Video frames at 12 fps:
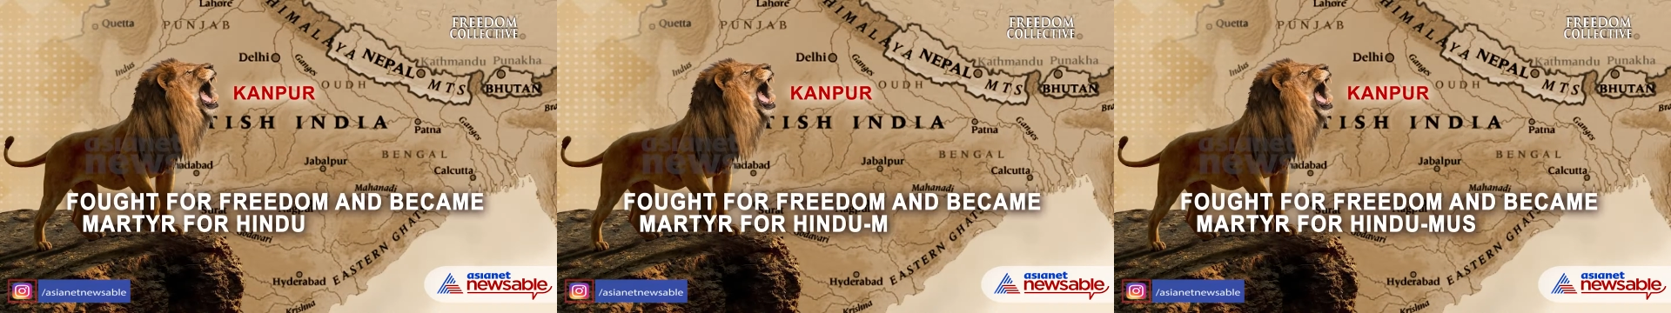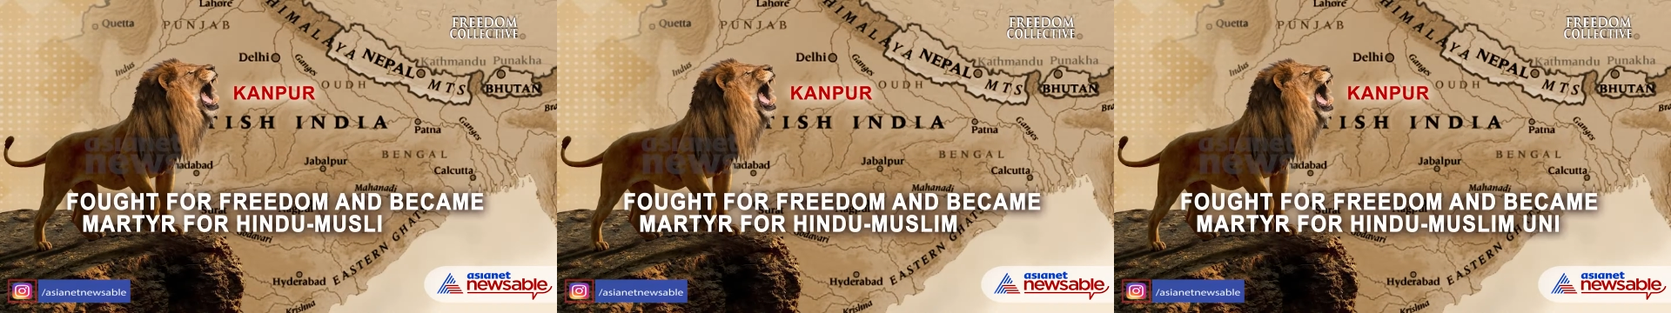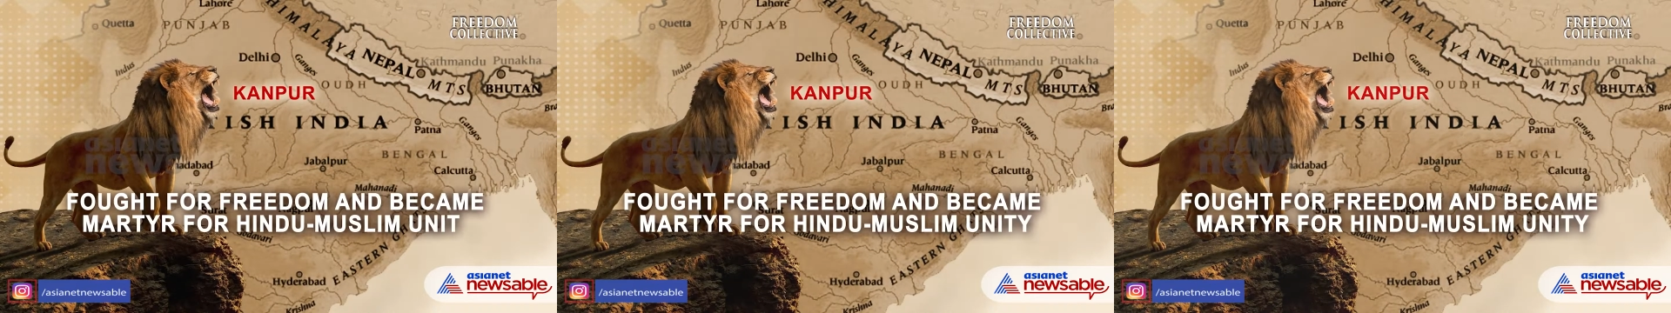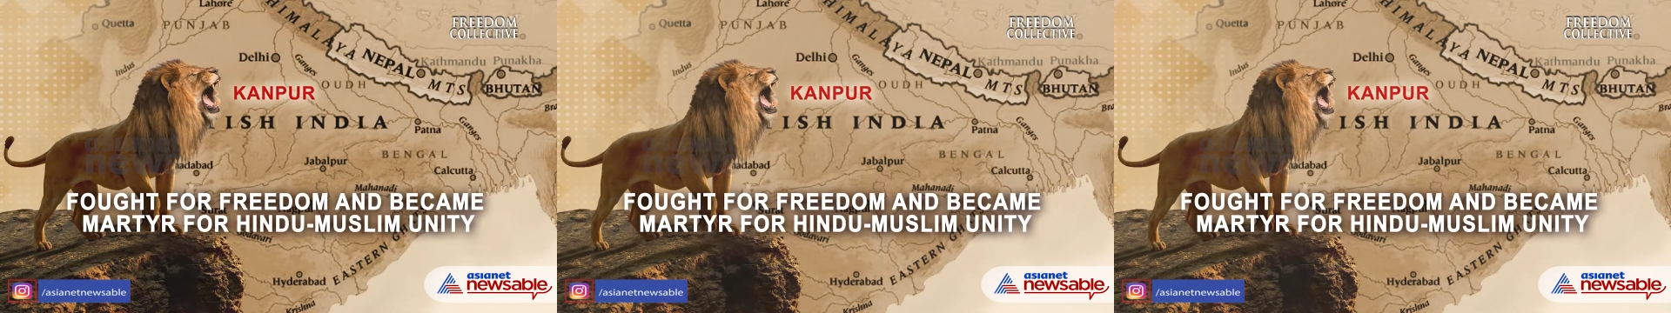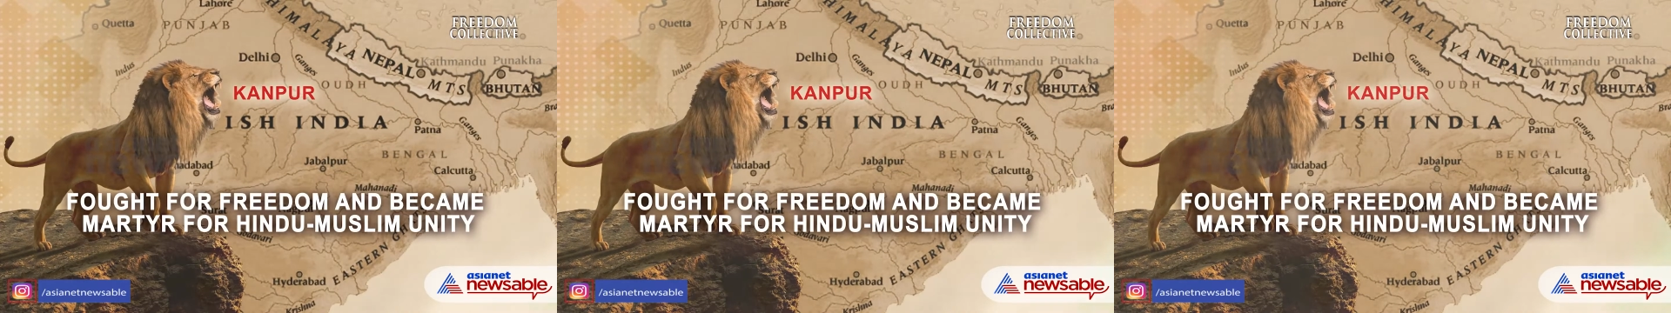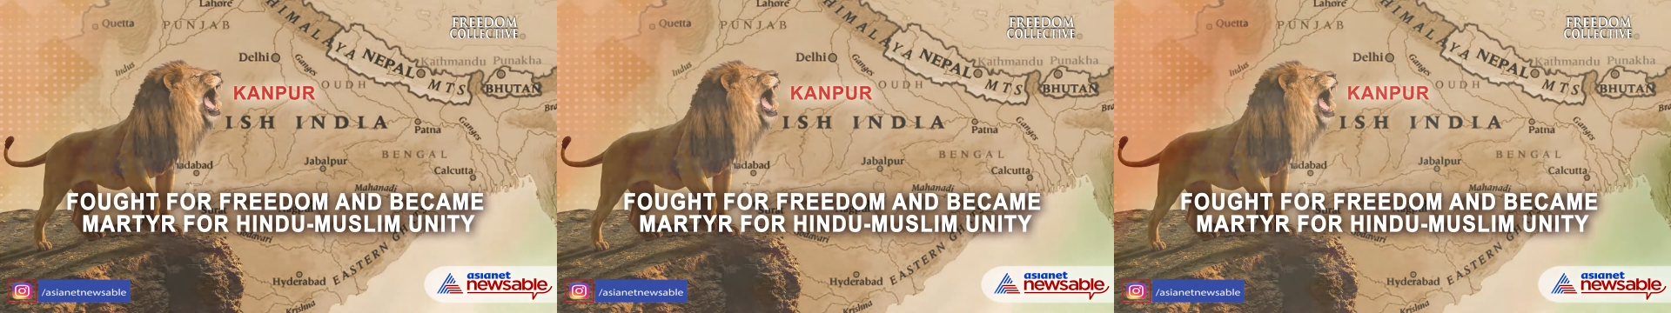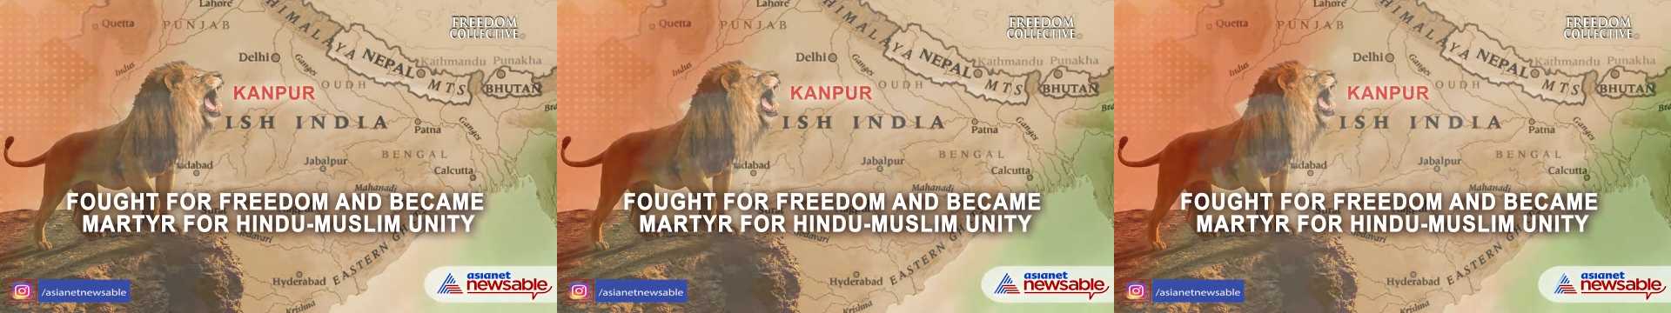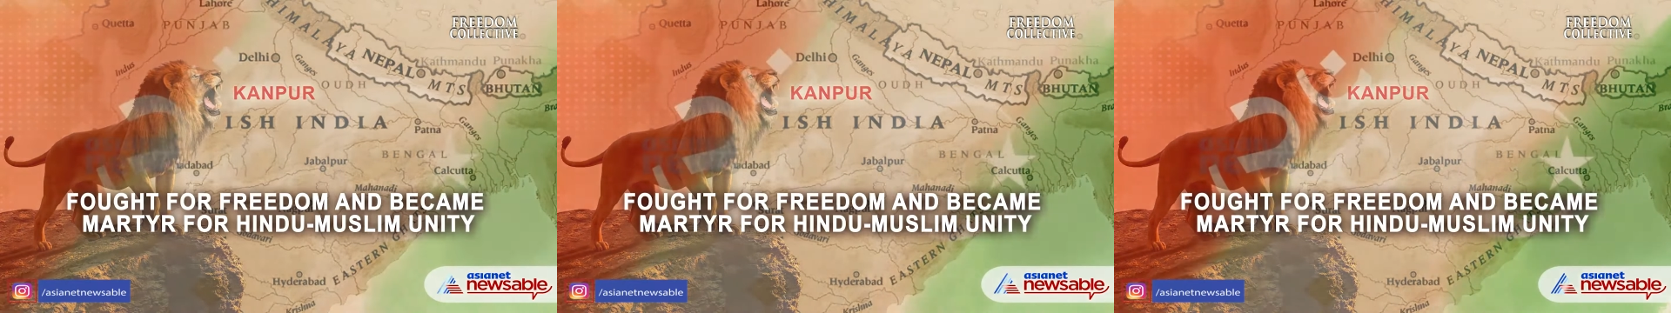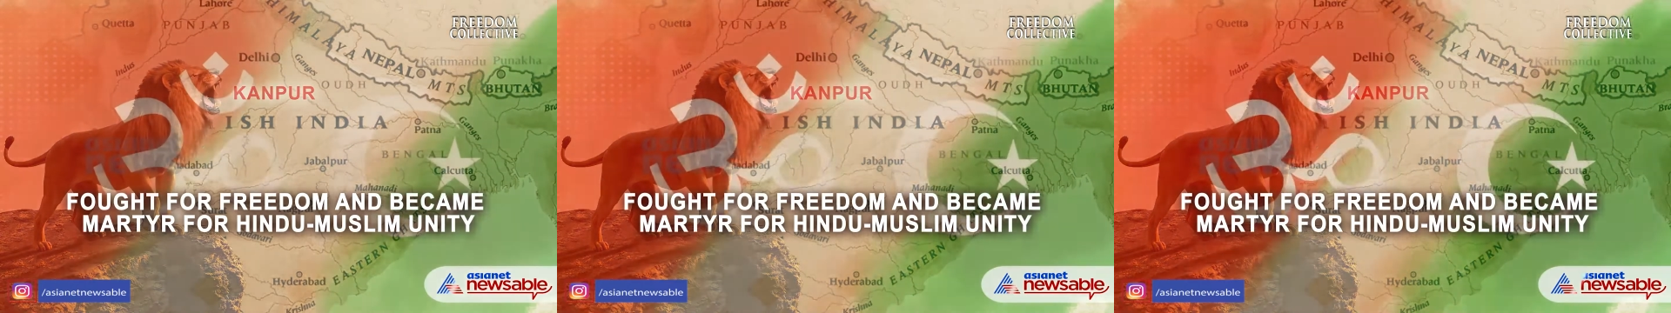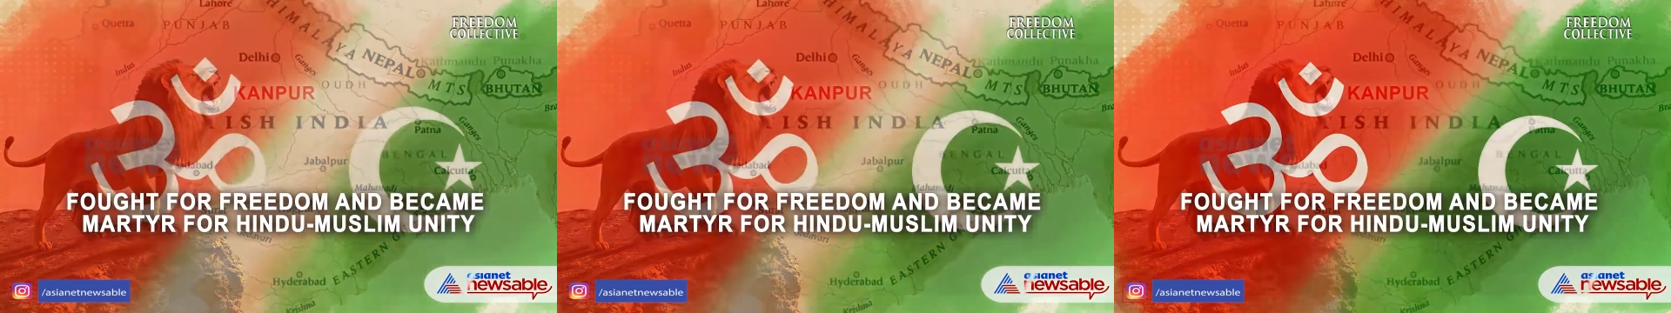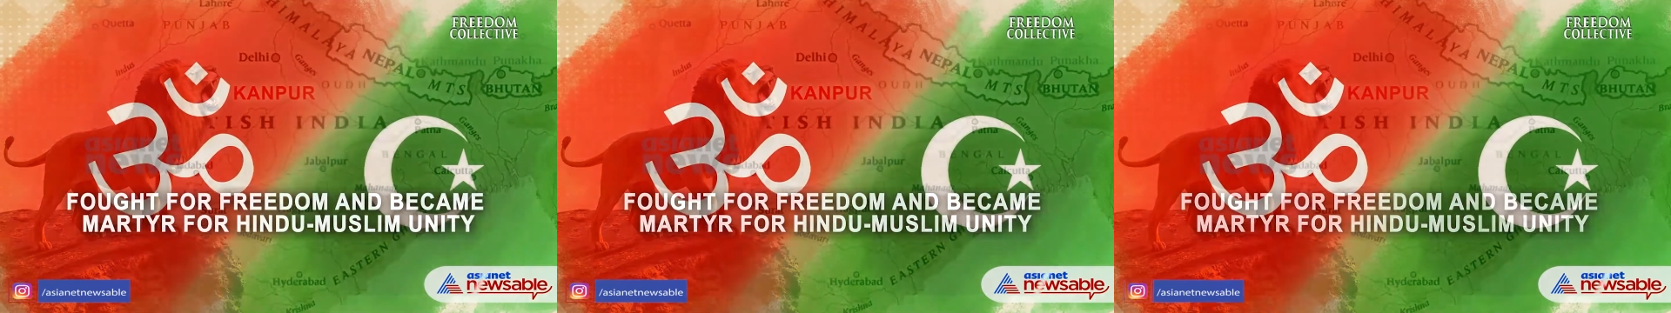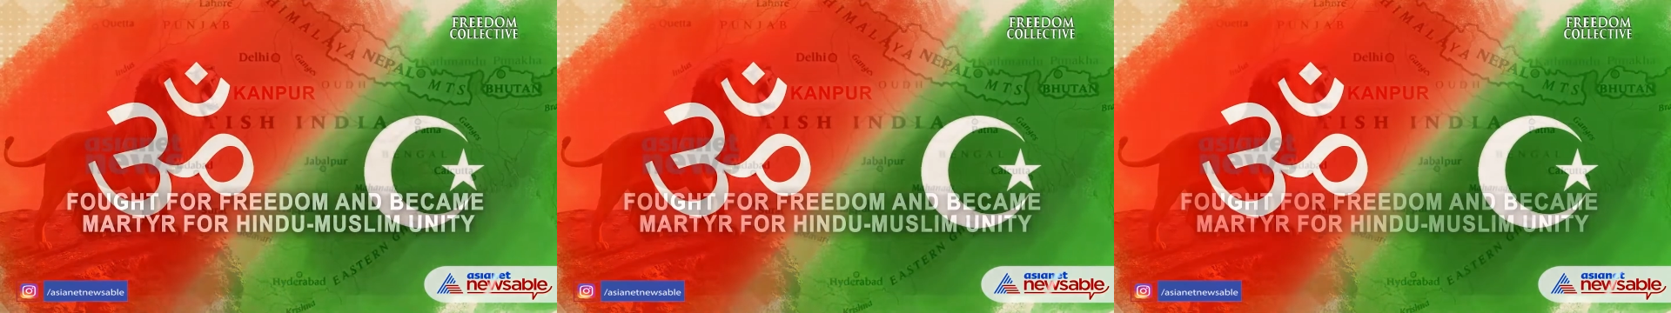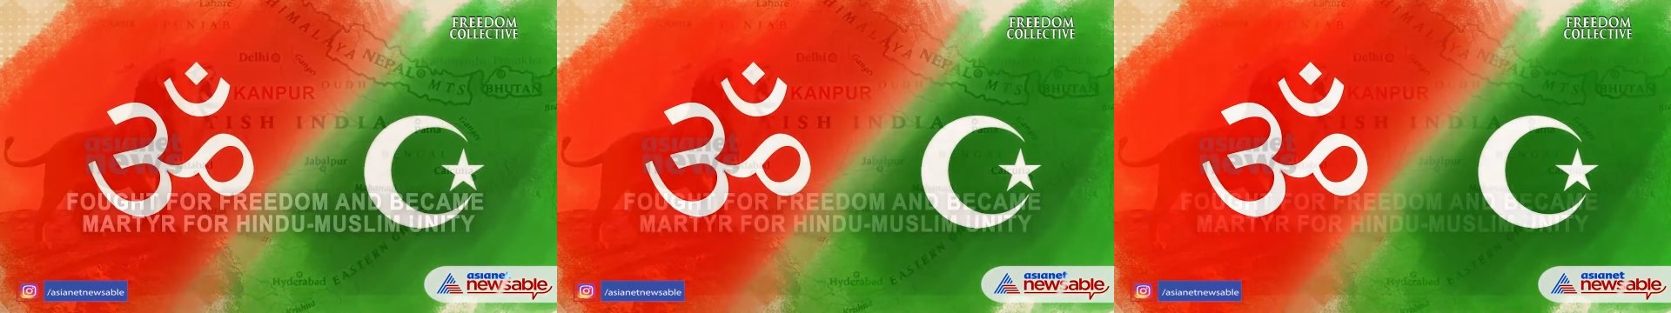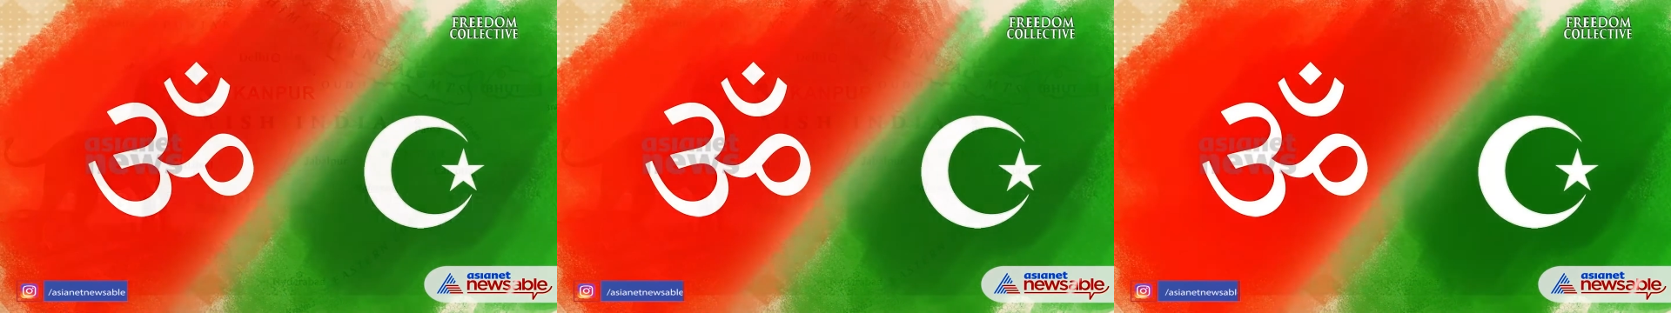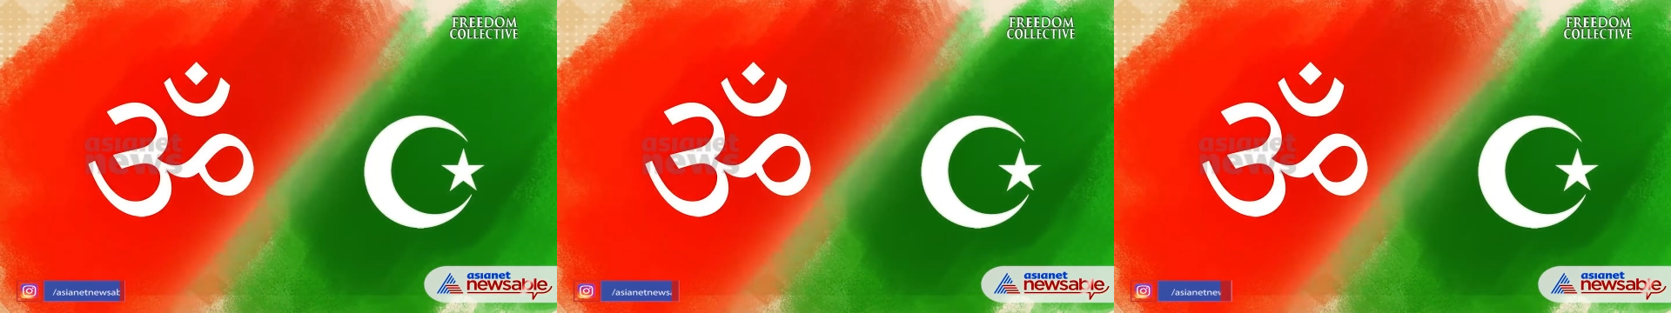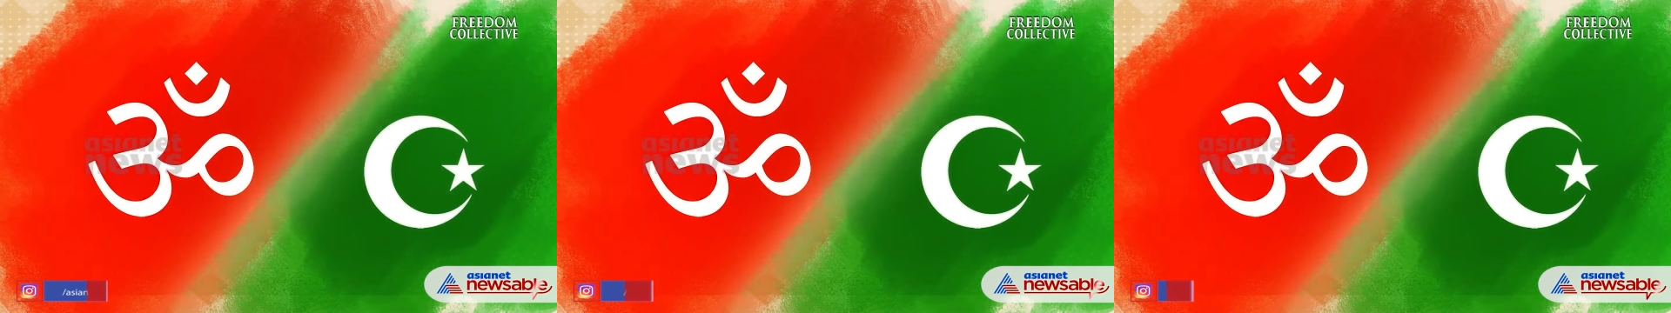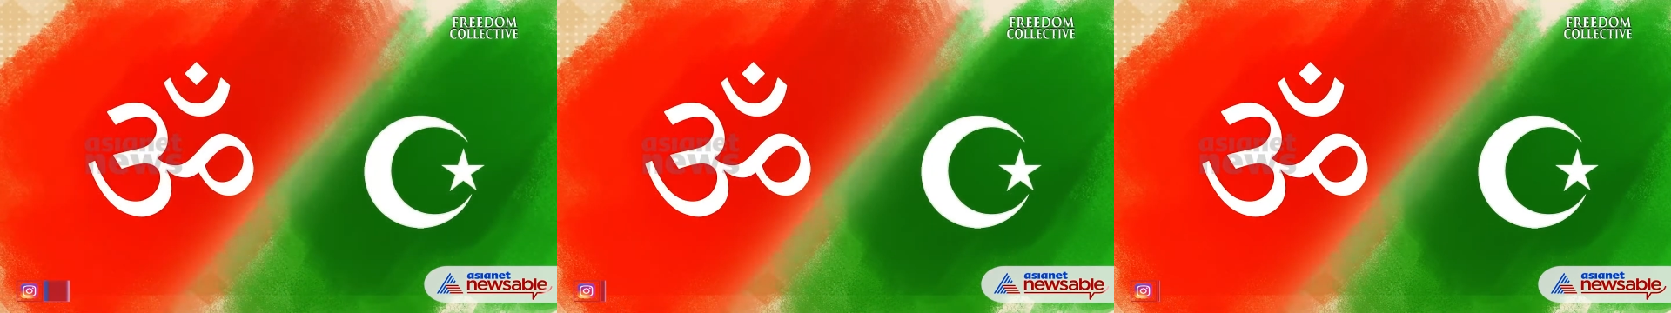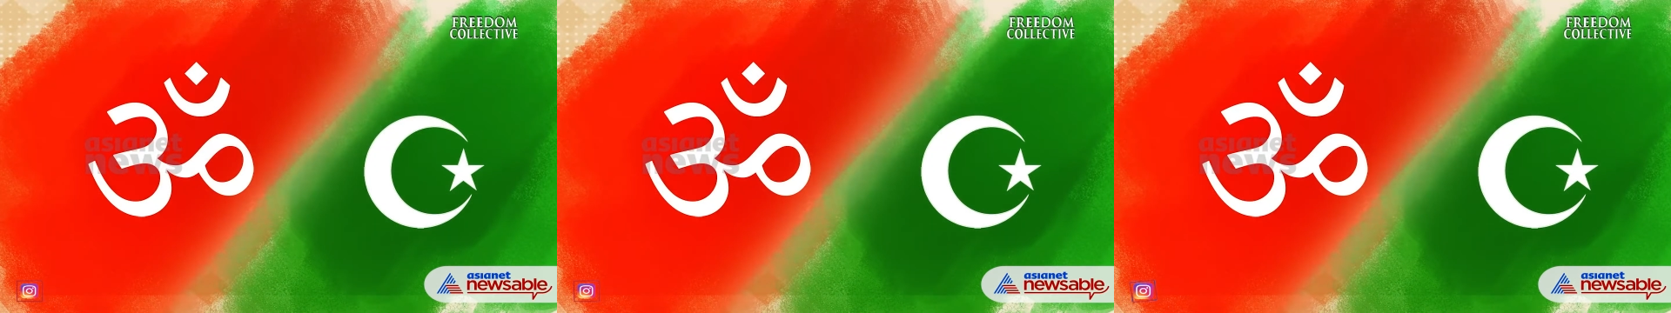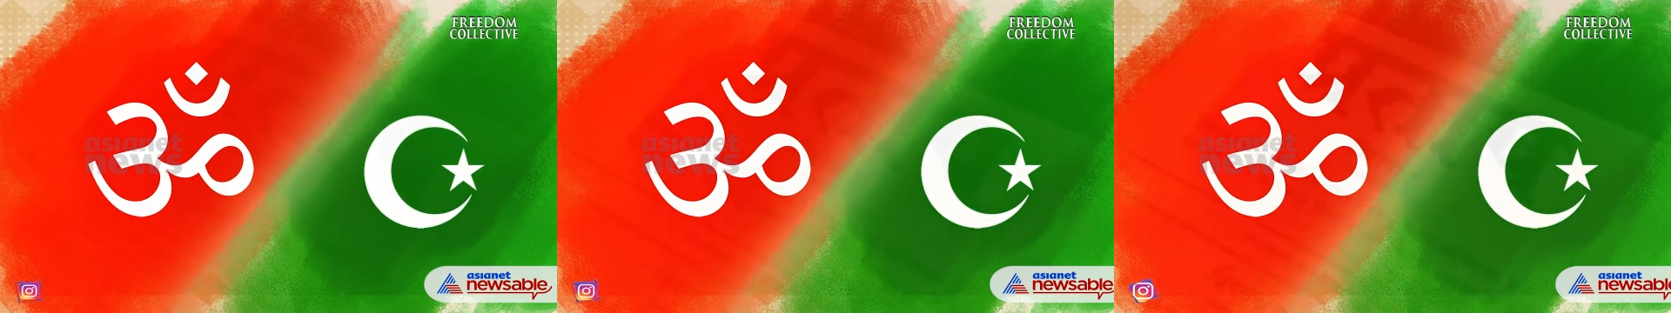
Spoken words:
(no speaker visible)